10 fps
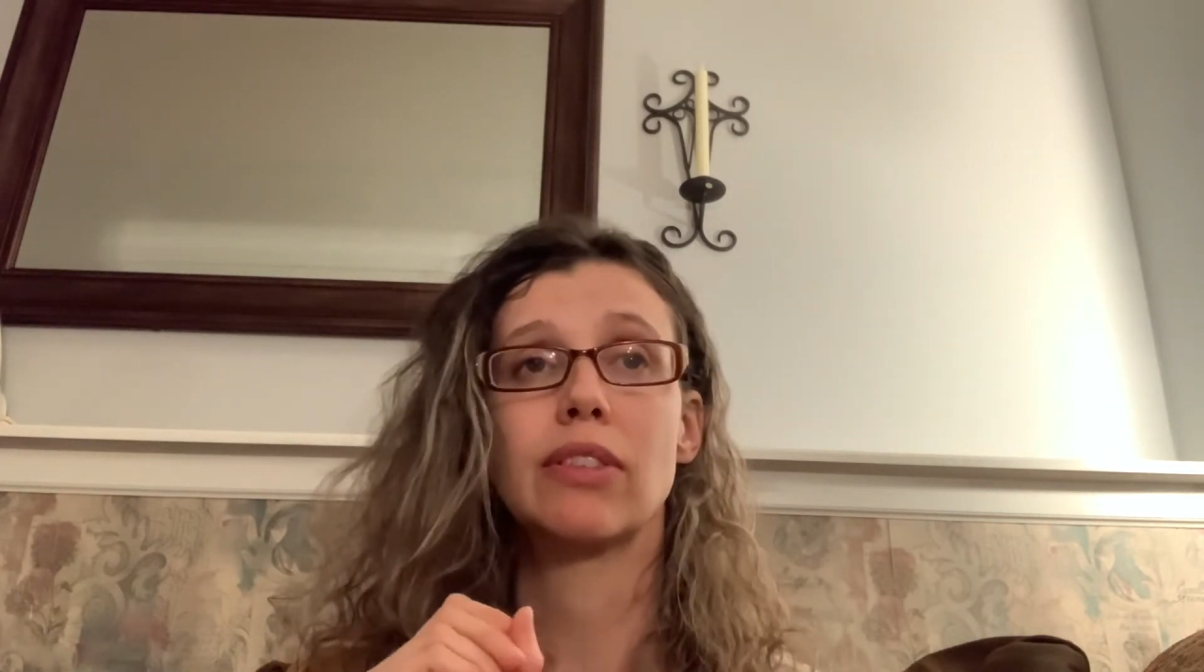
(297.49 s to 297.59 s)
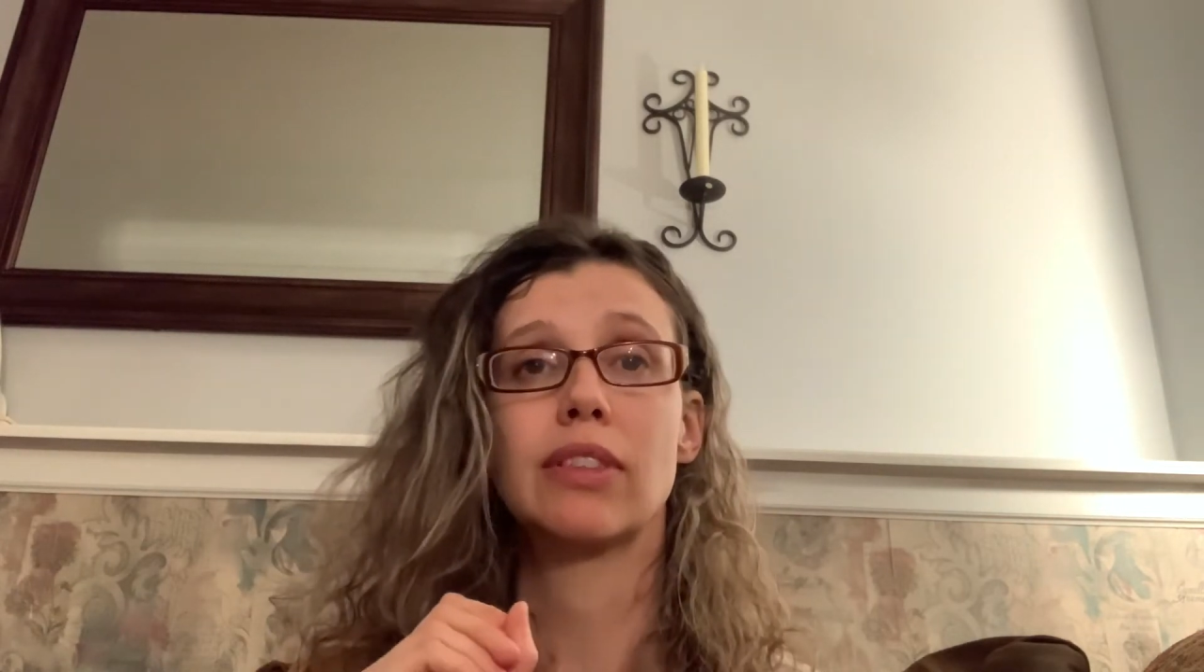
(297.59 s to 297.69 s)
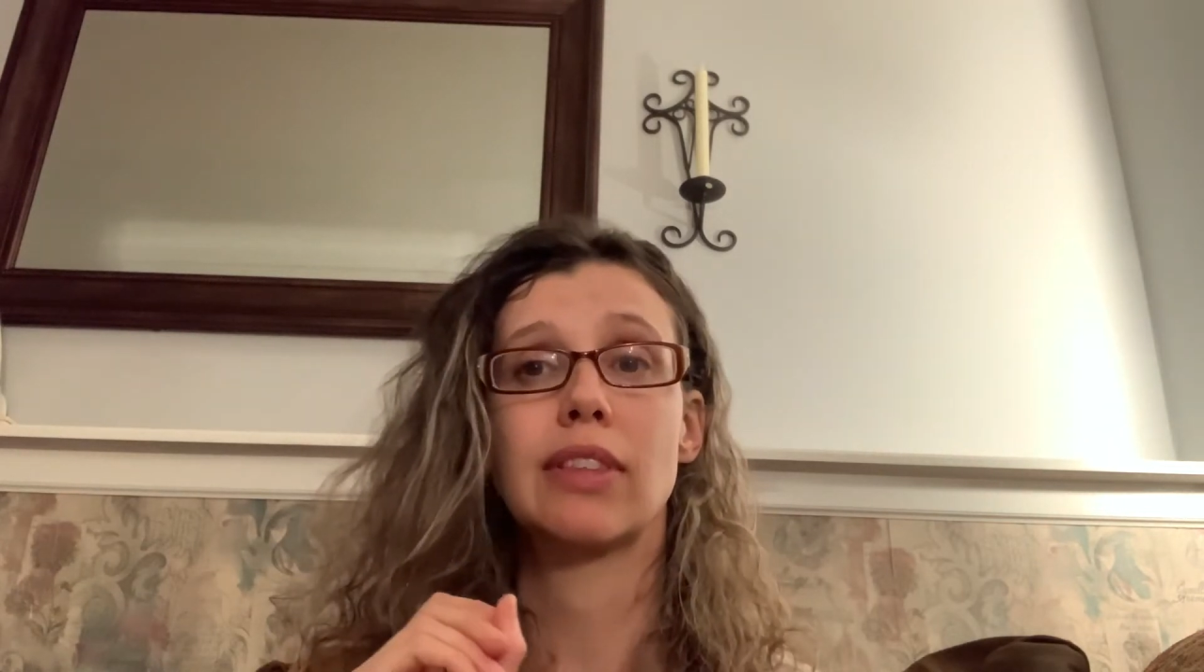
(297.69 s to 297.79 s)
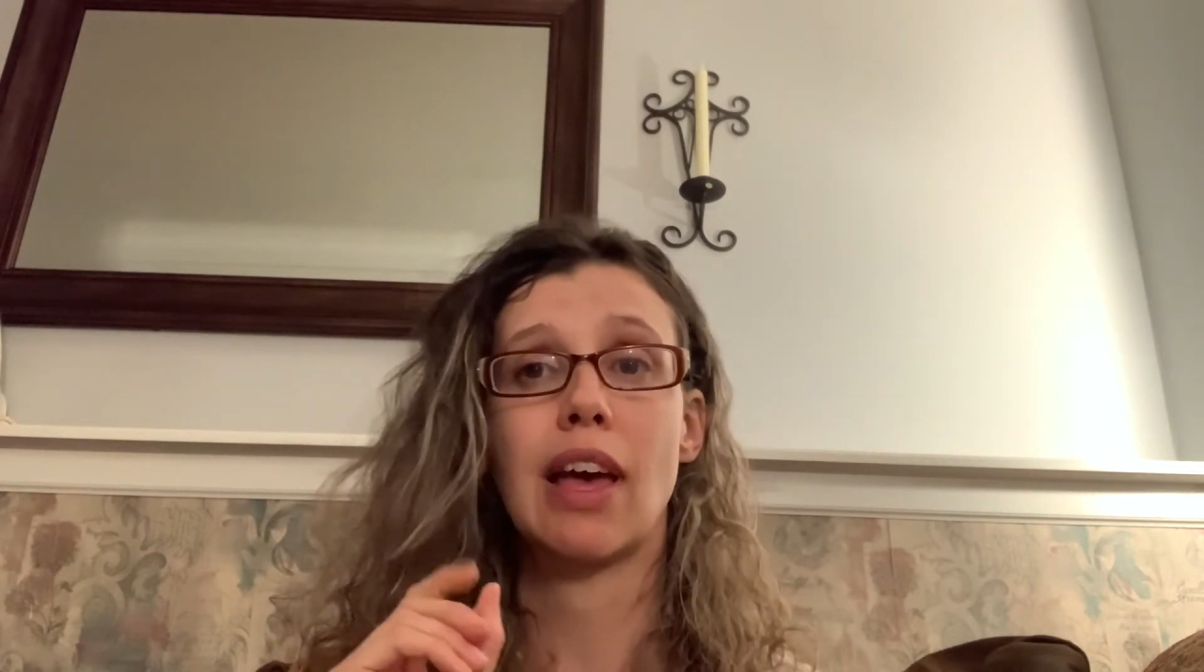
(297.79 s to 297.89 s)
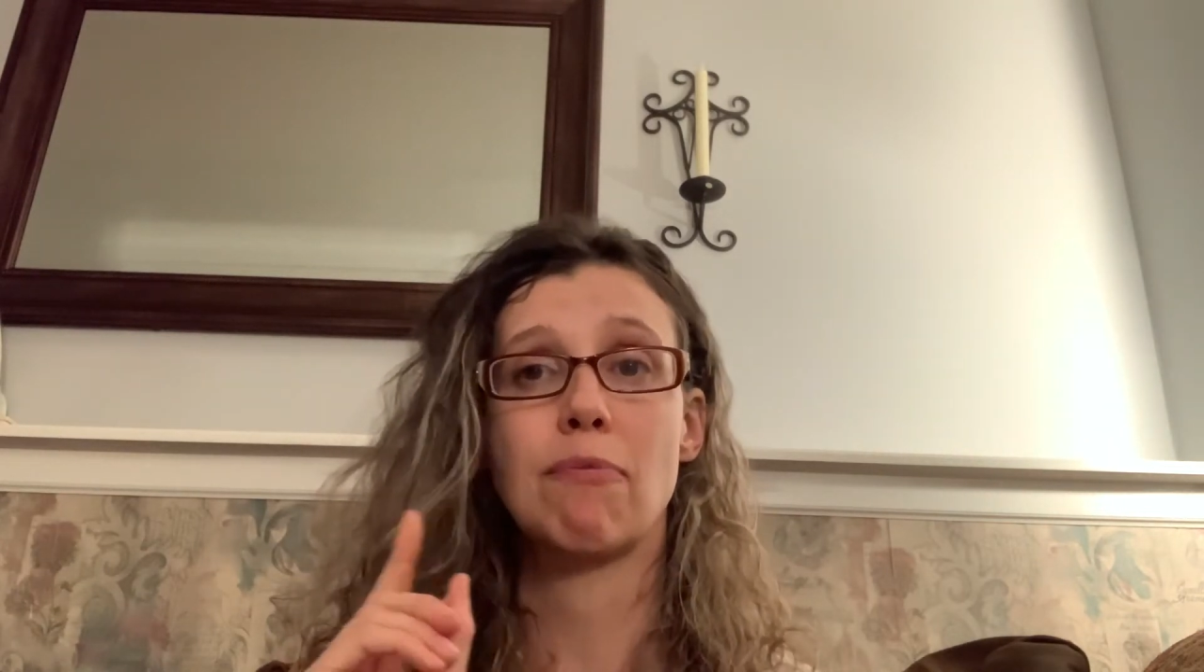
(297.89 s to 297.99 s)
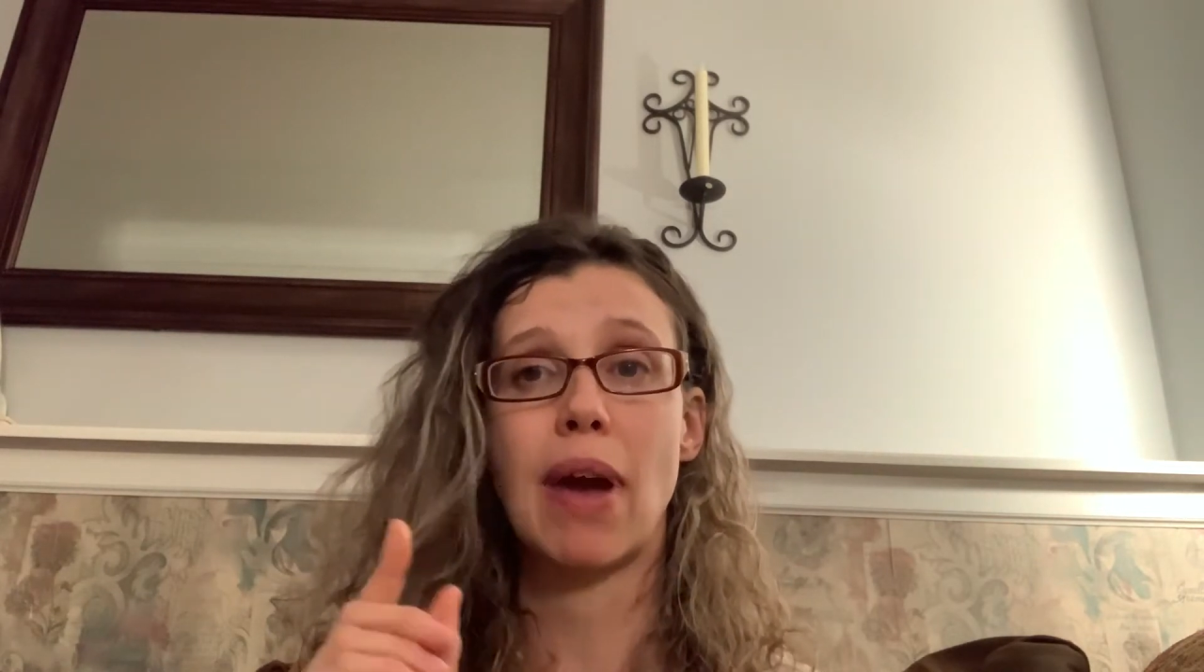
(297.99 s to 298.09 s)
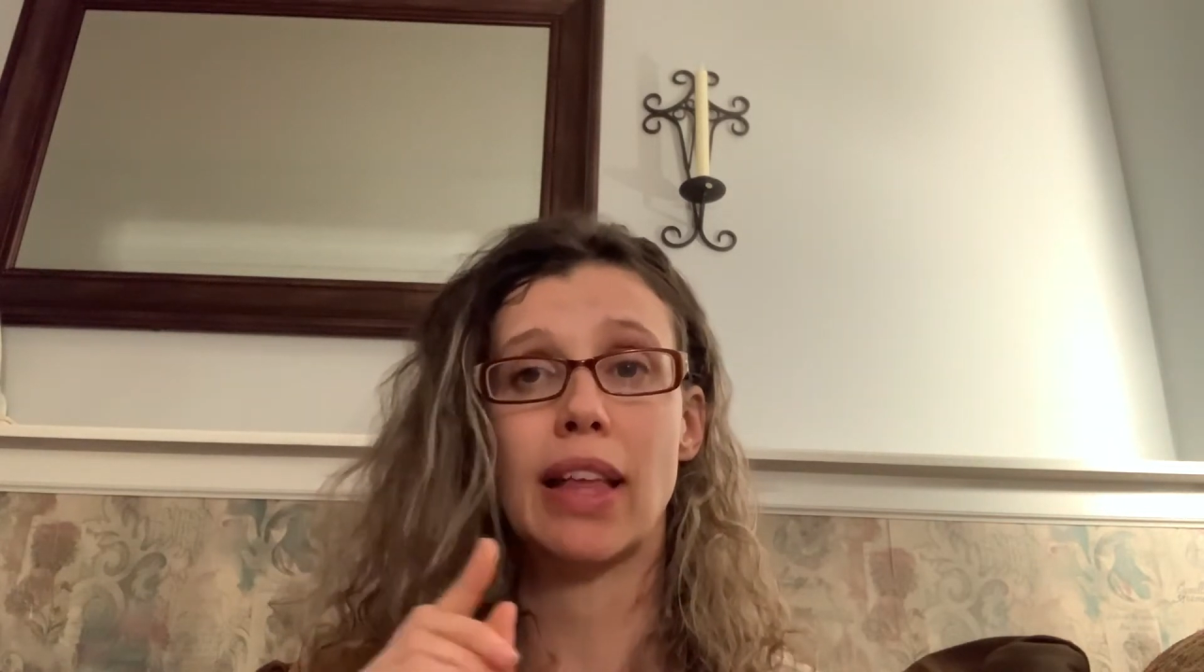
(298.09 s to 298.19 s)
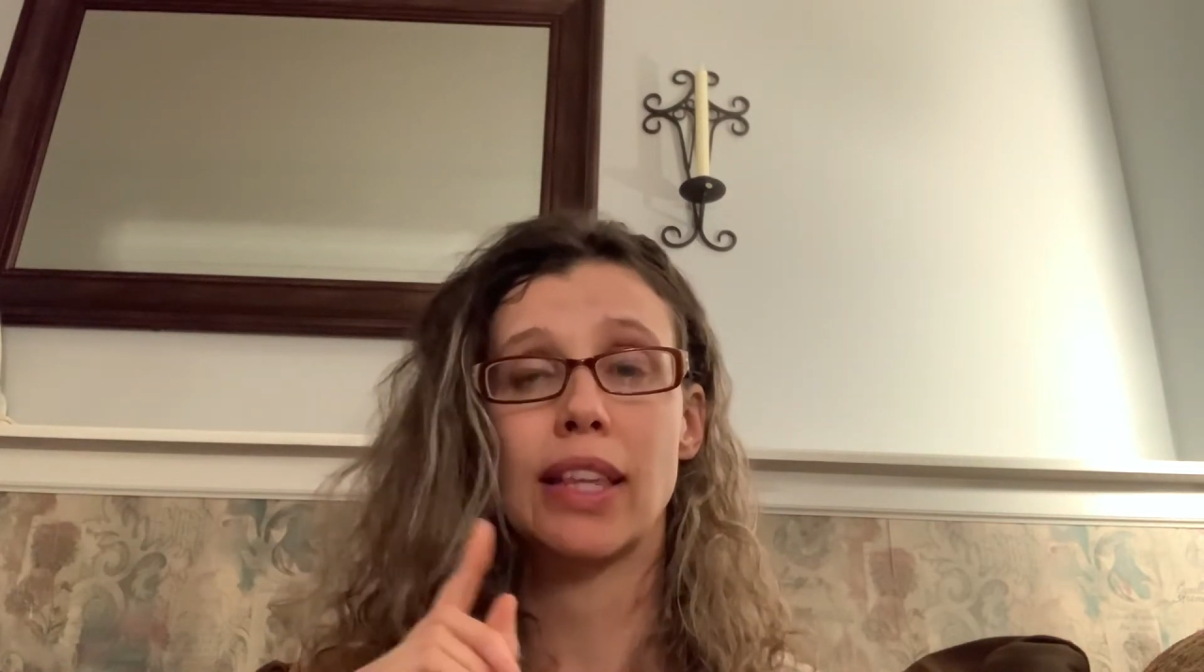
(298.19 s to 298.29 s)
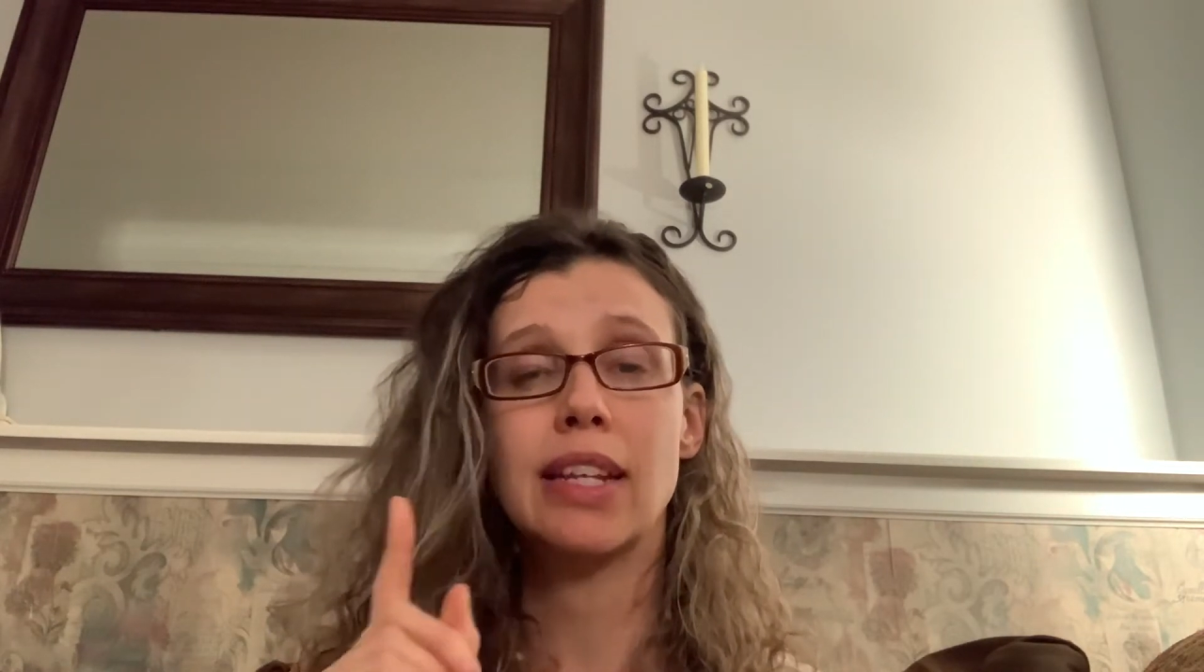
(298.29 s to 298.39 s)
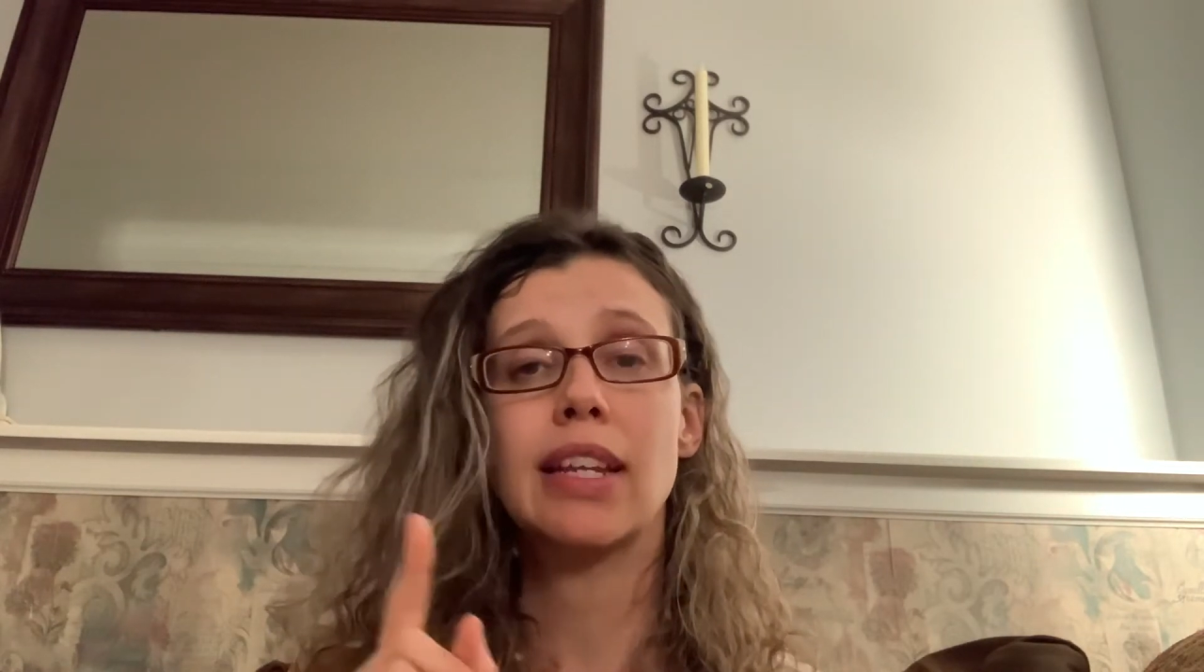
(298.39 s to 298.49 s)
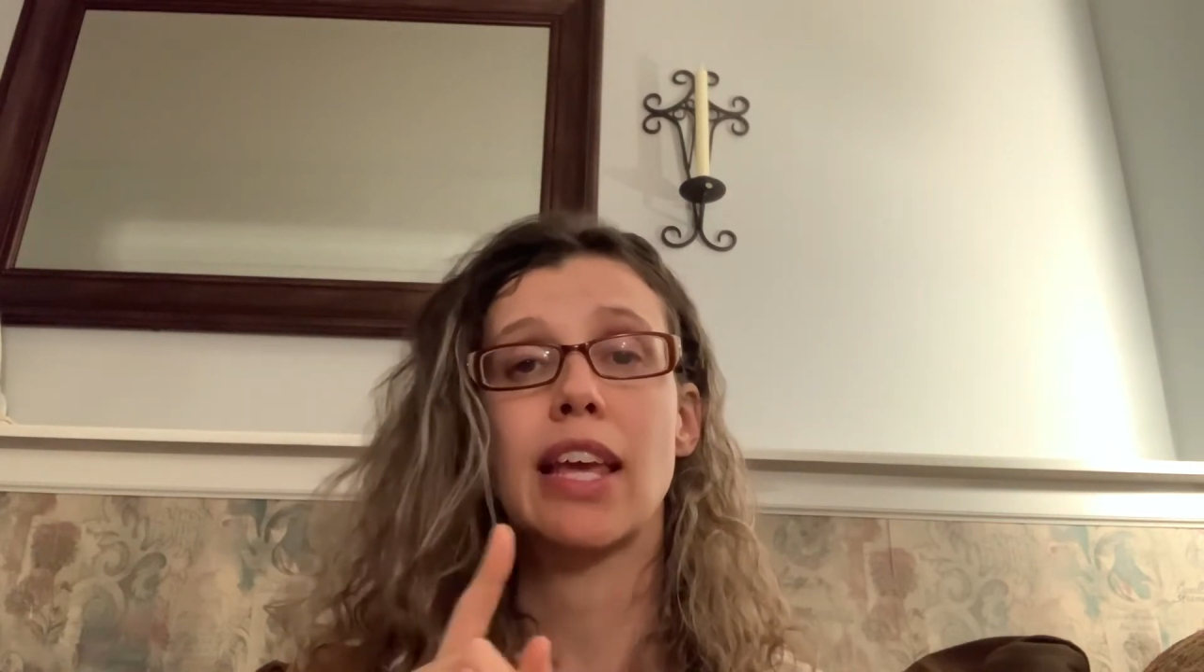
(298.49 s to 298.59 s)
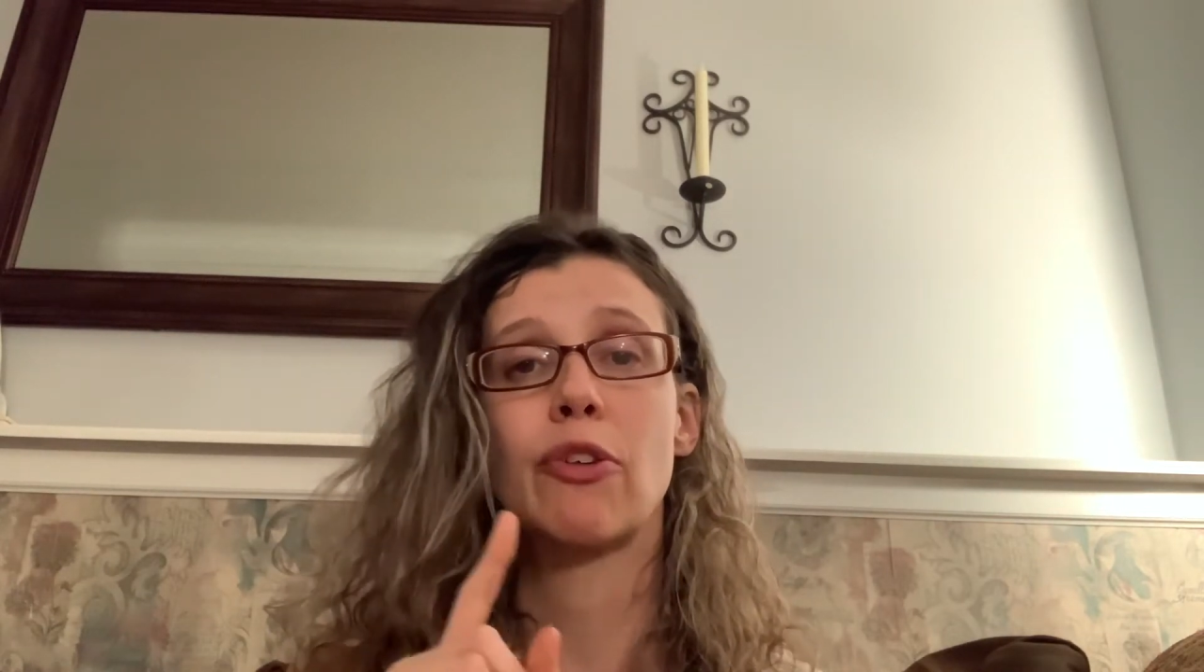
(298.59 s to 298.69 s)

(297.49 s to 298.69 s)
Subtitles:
That myelin can